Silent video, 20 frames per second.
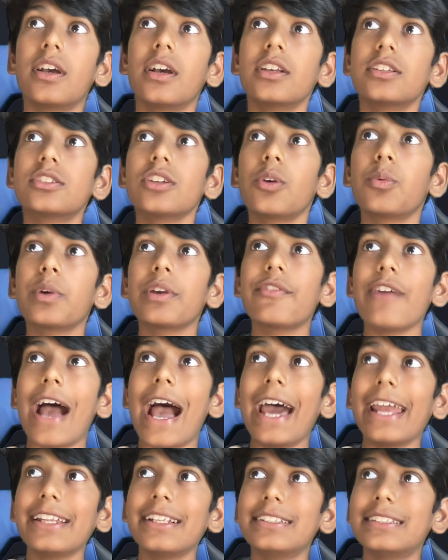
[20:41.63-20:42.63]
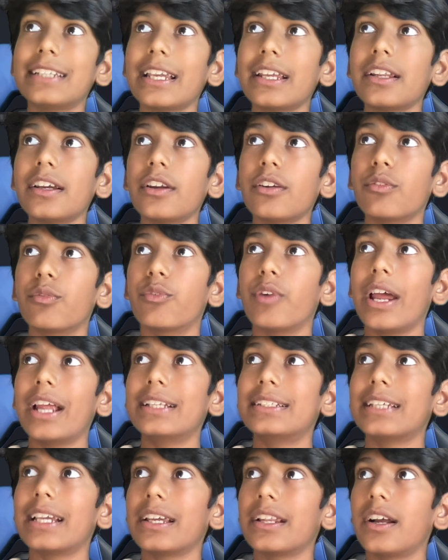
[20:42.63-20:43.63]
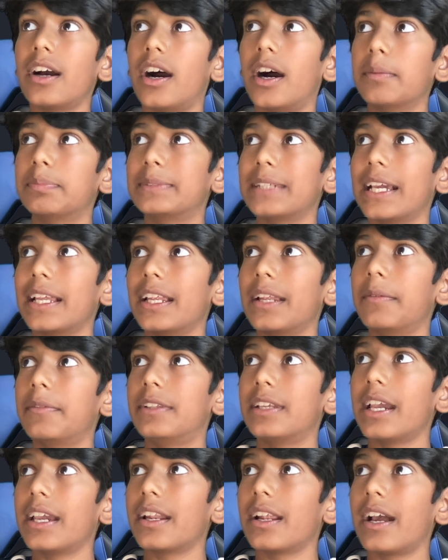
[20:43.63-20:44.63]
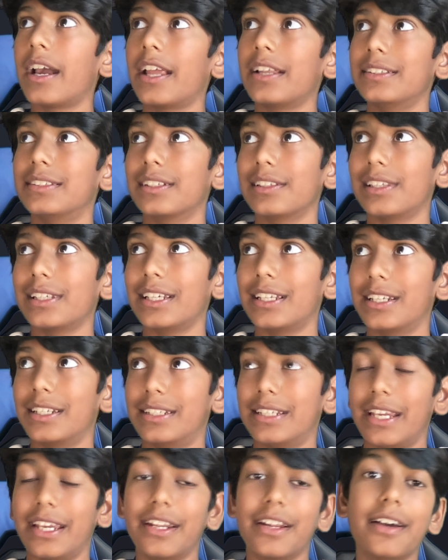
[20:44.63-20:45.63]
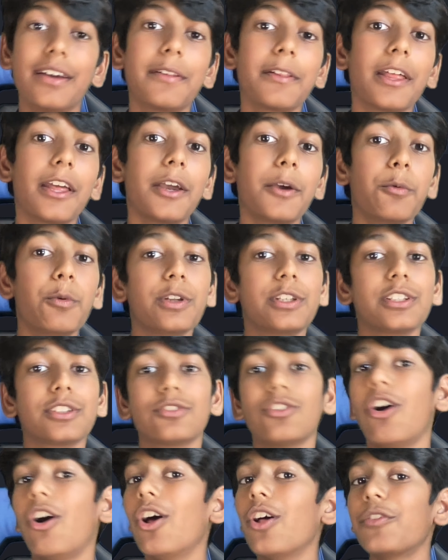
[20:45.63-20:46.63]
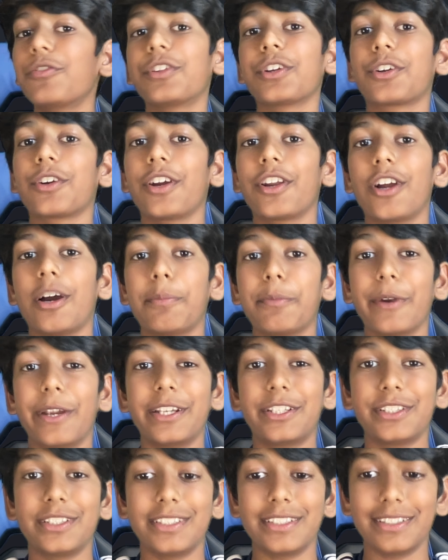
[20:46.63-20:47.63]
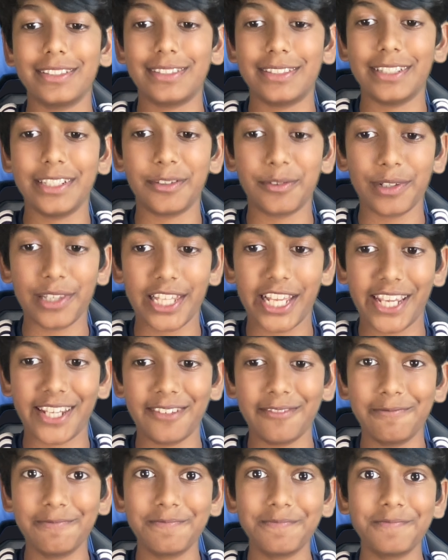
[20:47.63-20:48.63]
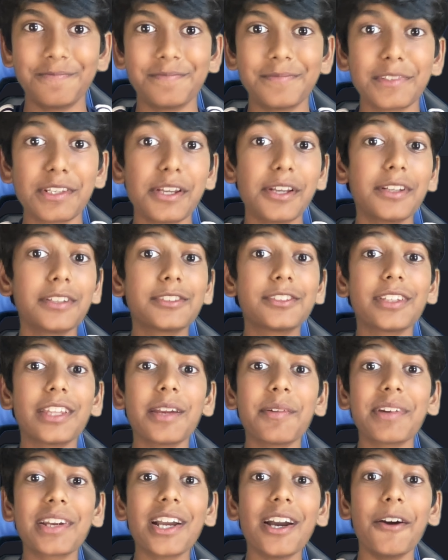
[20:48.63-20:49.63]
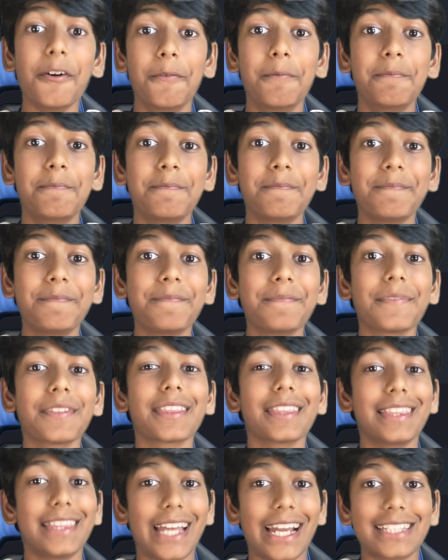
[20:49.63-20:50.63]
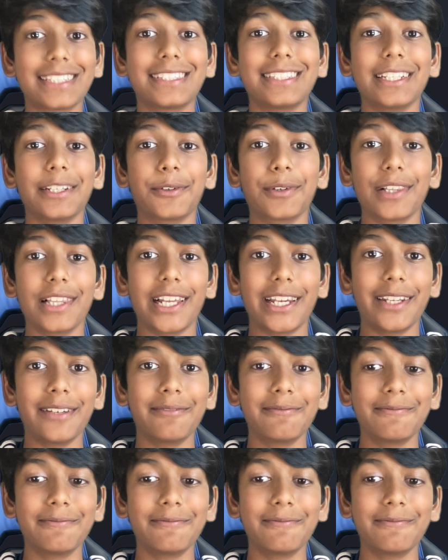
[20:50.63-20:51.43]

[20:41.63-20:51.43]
So we've added data, read data, updated data, and deleted data, which is all of the CRUD operations in SQLite. So there we go. That's SQLite.